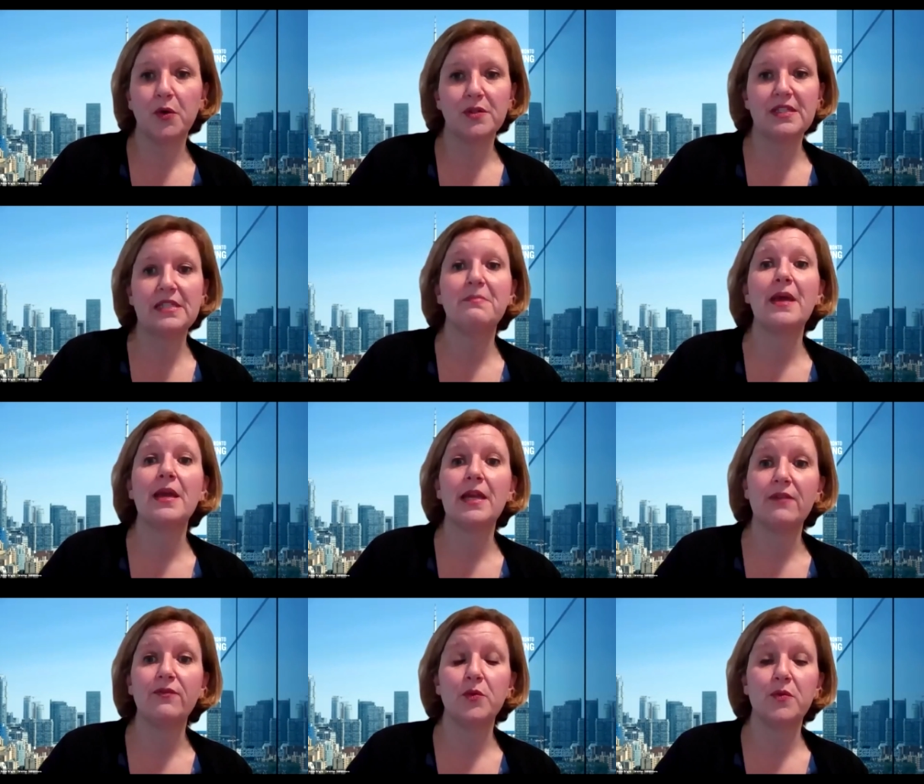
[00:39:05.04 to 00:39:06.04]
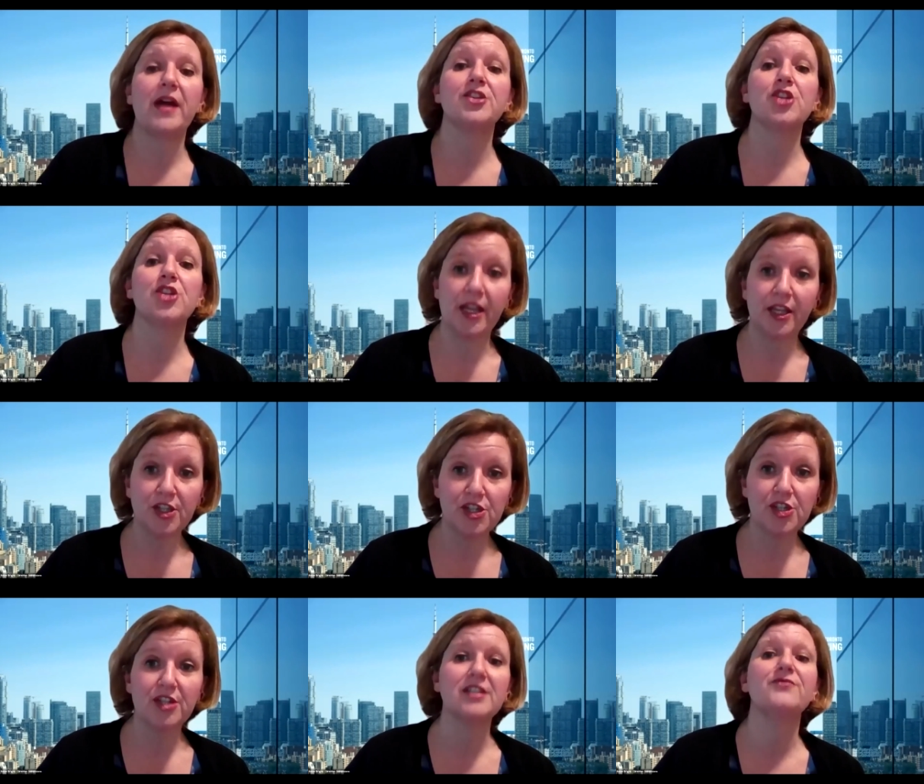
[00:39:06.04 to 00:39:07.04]
courses may give you that
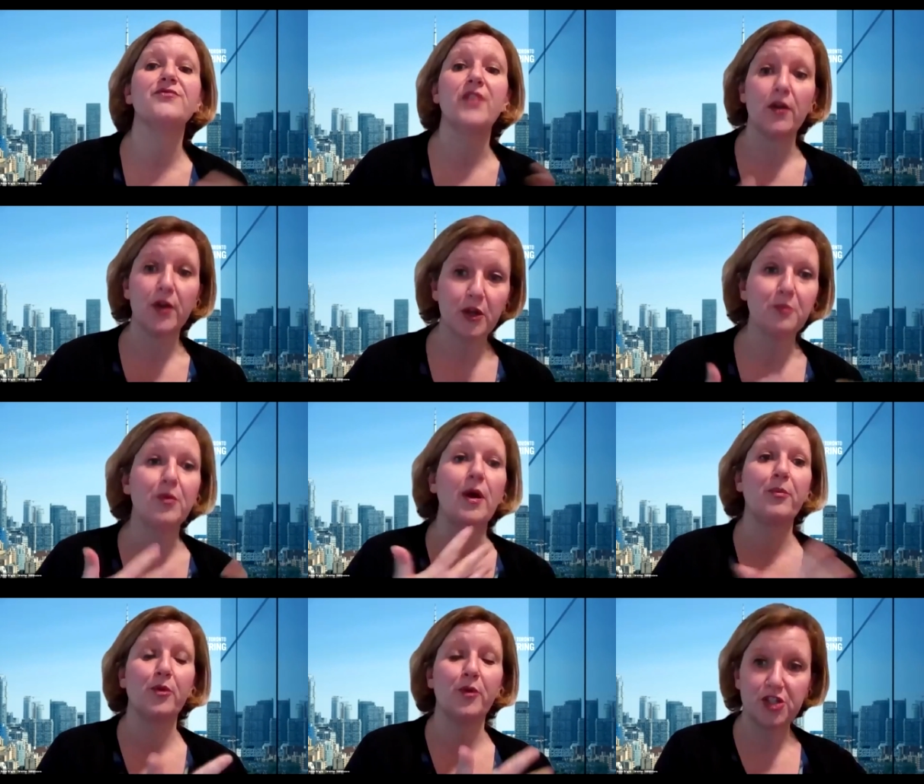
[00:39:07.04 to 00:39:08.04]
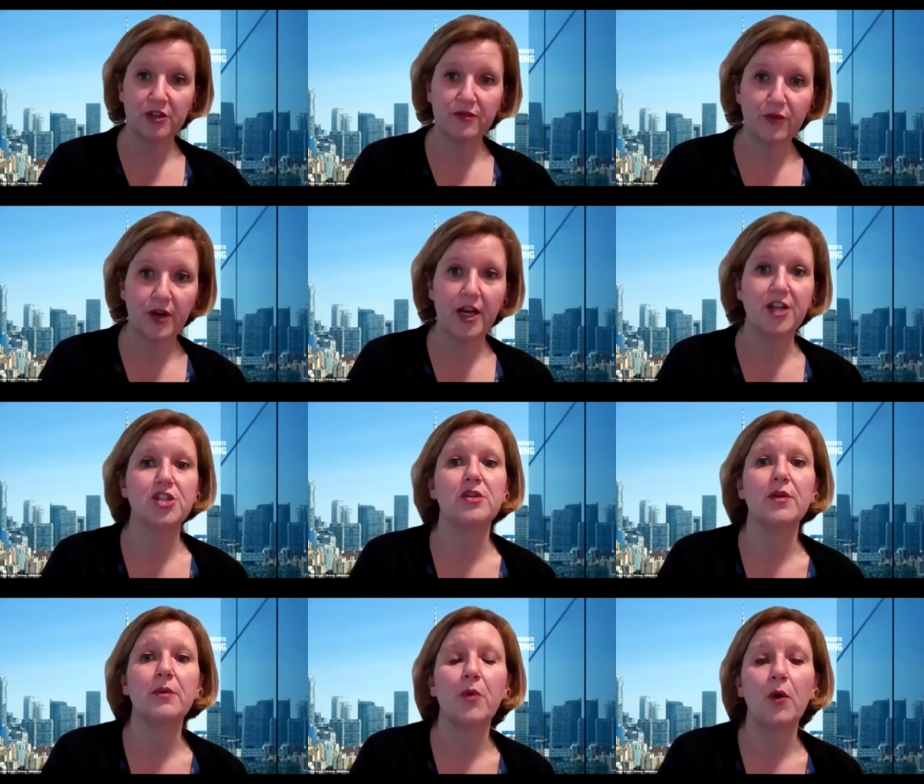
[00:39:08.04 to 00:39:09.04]
challenge that is very good preparation for an
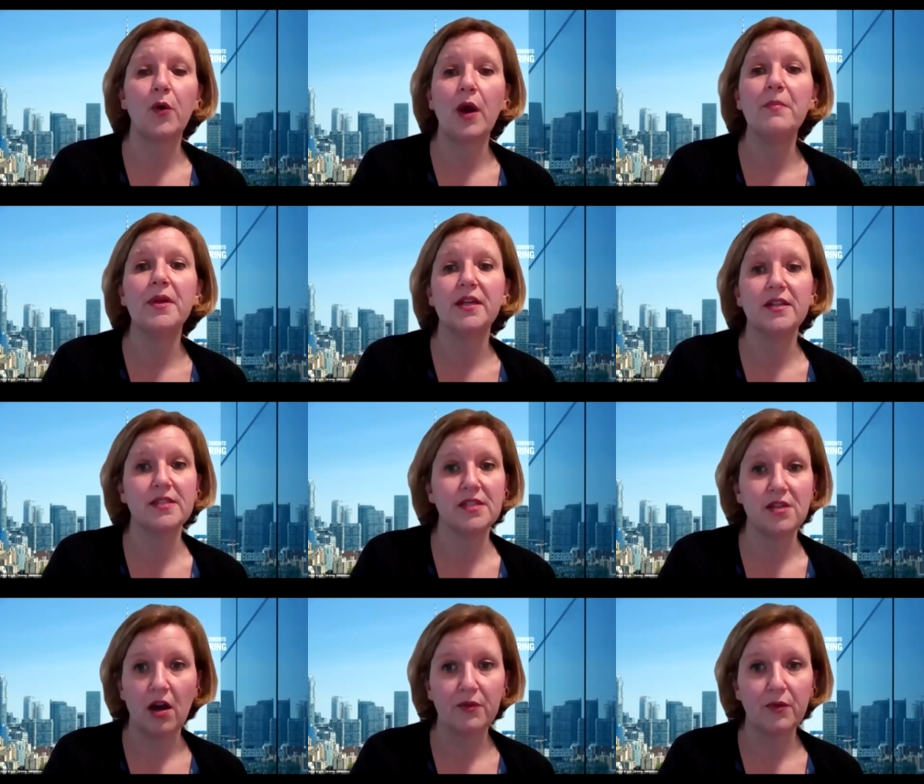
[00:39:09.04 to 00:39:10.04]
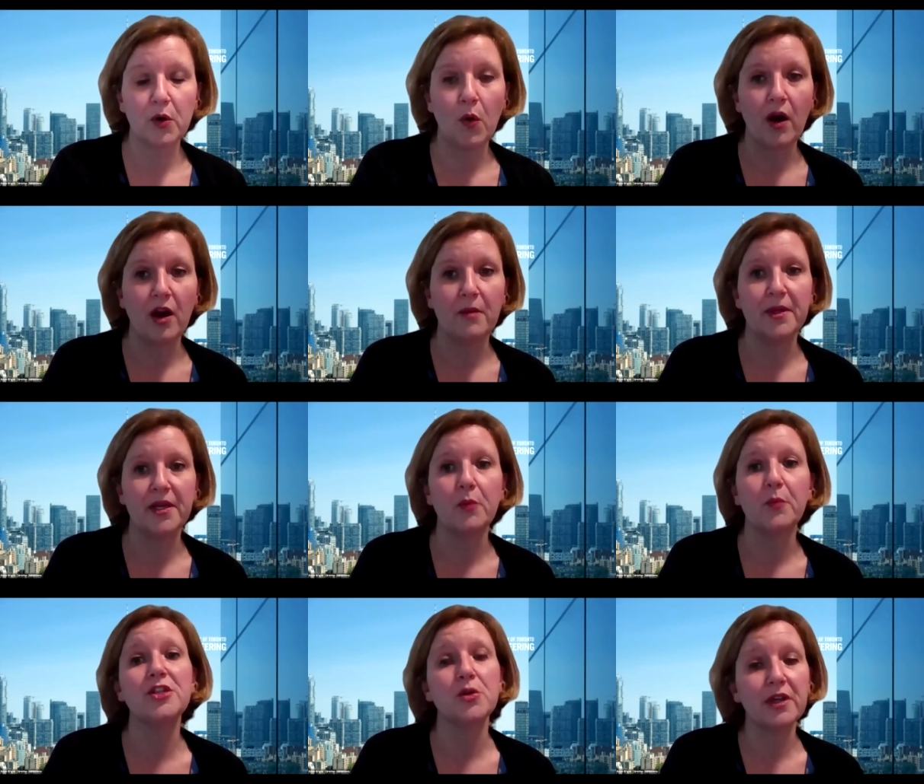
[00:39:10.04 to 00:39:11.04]
engineering program, but it is not a requirement, and
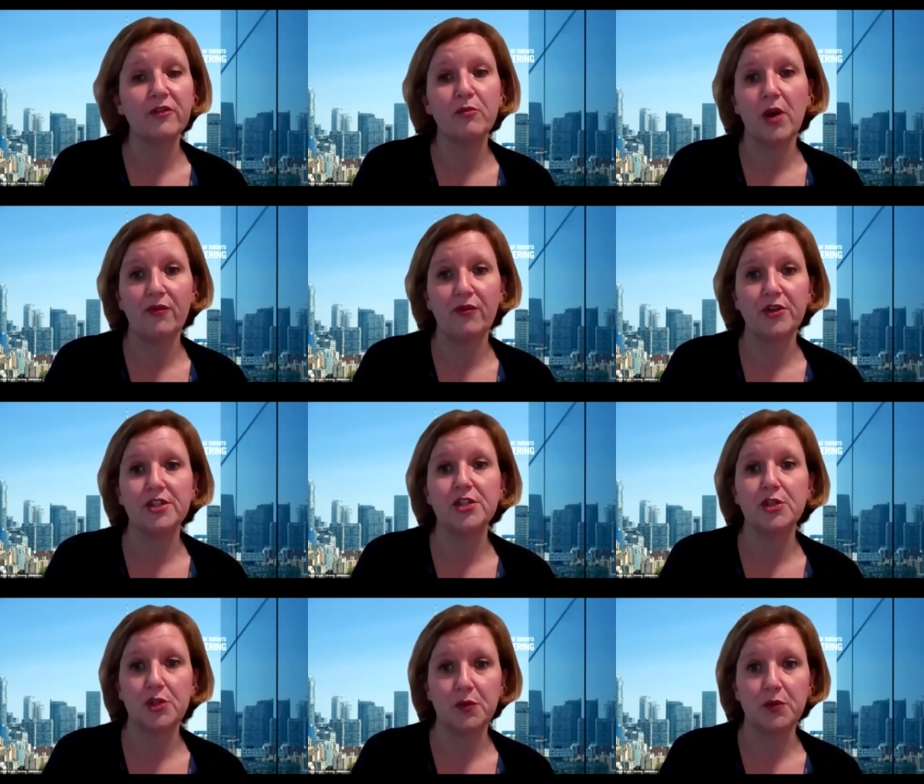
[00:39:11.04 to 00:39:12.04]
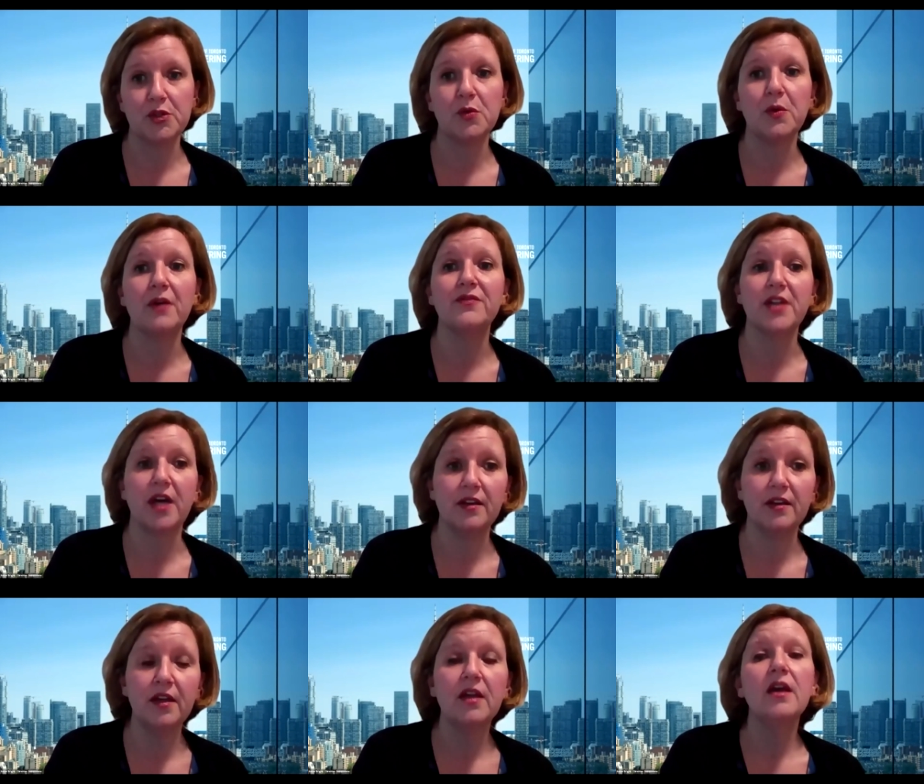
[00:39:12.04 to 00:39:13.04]
we don't give preference to students who have
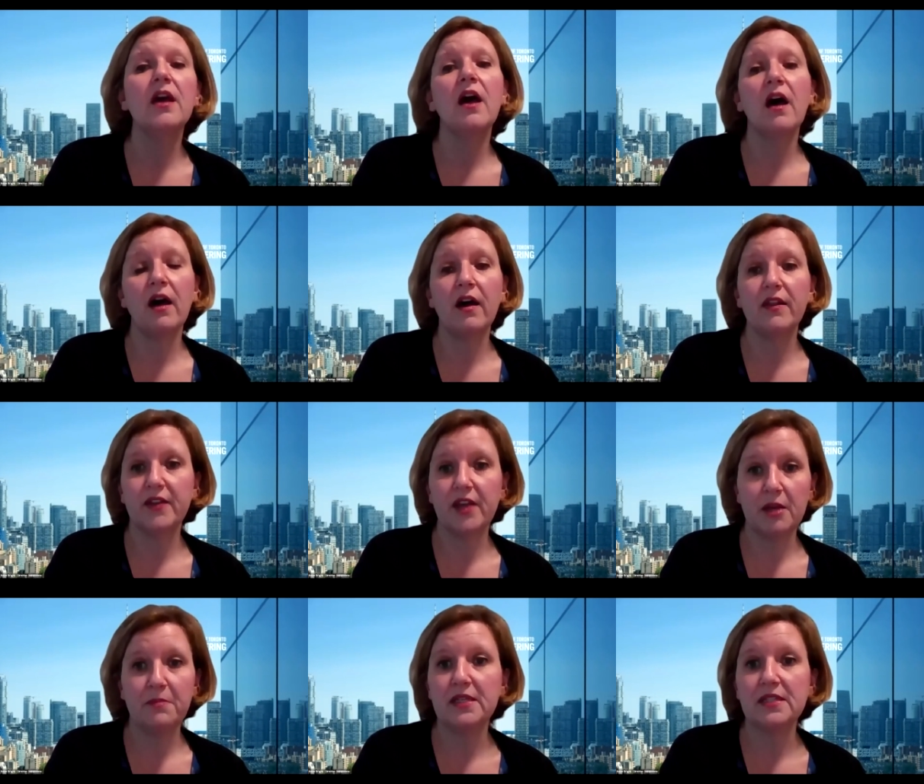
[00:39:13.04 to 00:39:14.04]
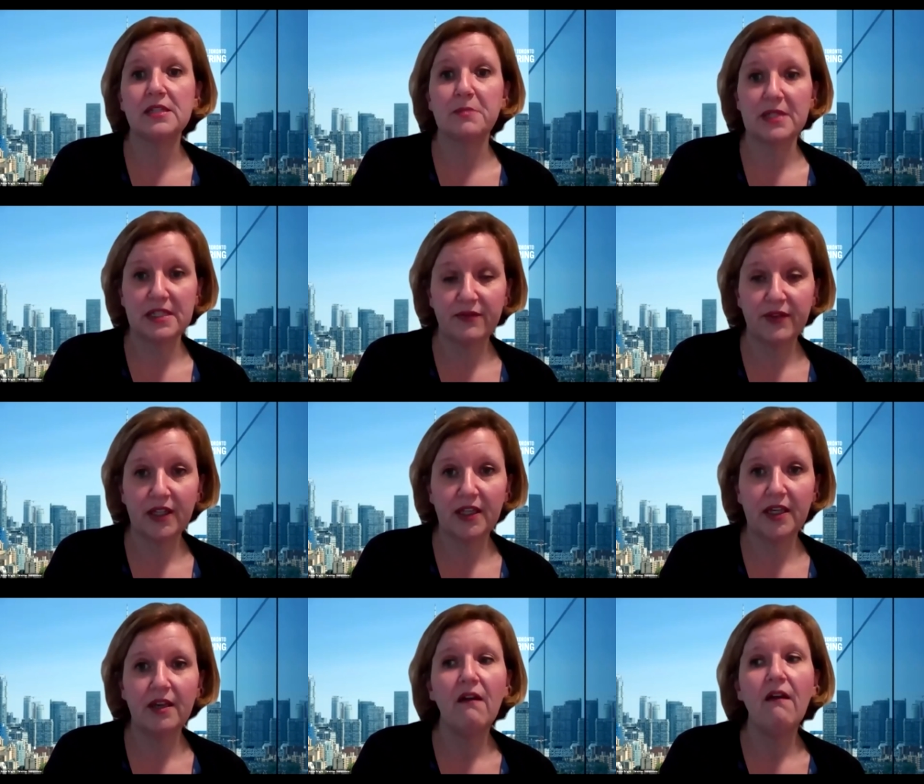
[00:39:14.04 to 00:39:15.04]
done the APs
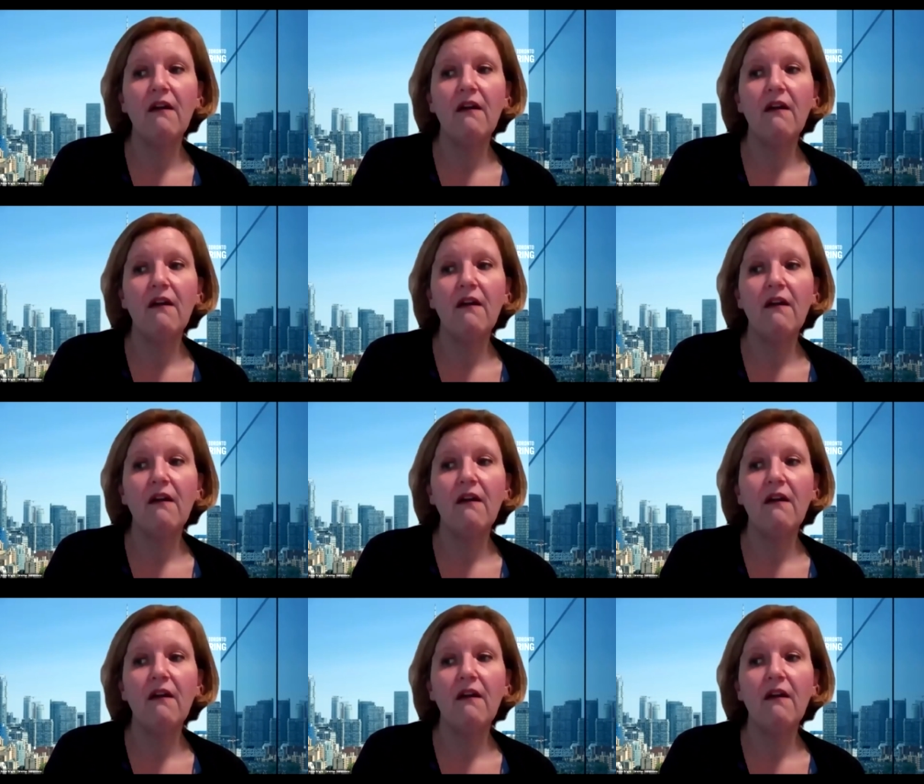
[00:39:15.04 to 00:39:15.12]
specifically.